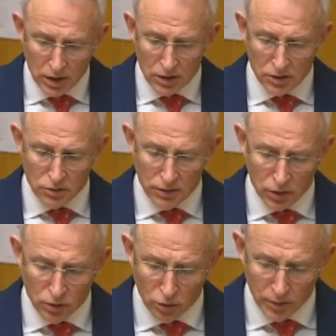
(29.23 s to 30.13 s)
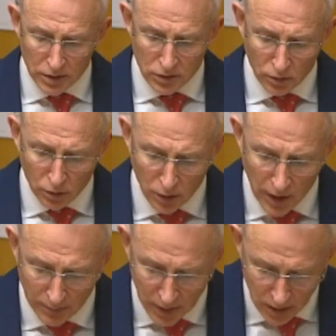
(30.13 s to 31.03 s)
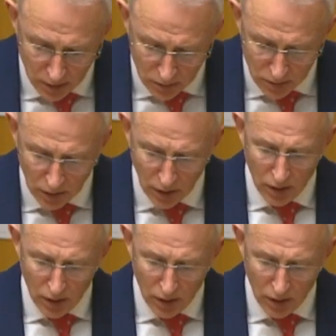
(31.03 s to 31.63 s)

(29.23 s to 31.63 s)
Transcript: and has driven almost all Armenians